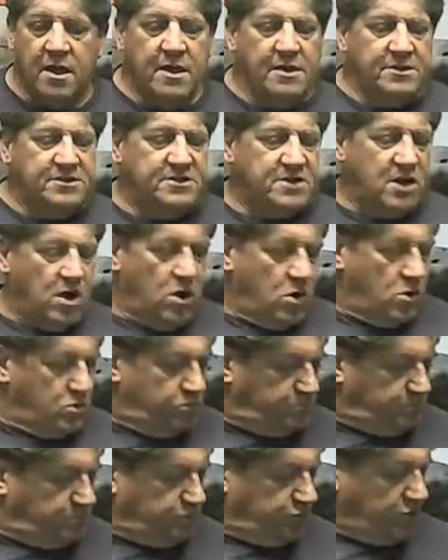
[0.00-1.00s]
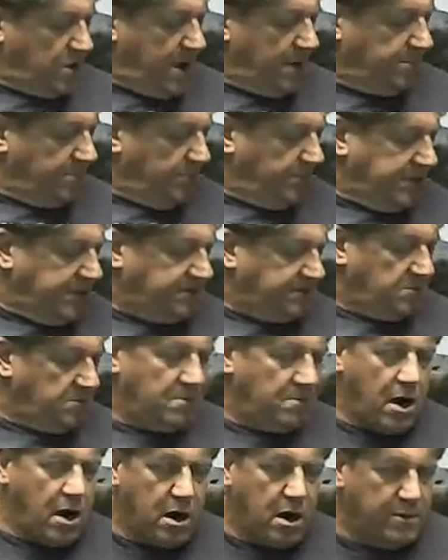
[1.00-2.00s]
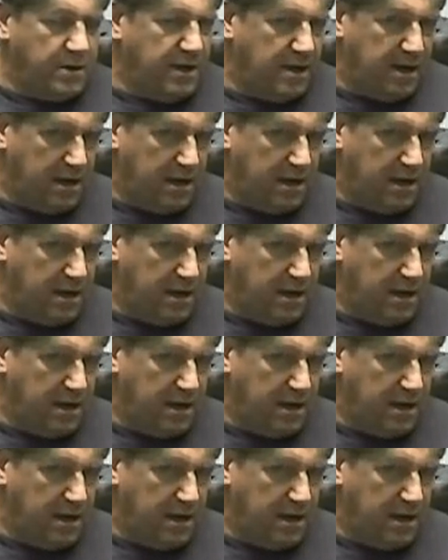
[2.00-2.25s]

So probably tomorrow.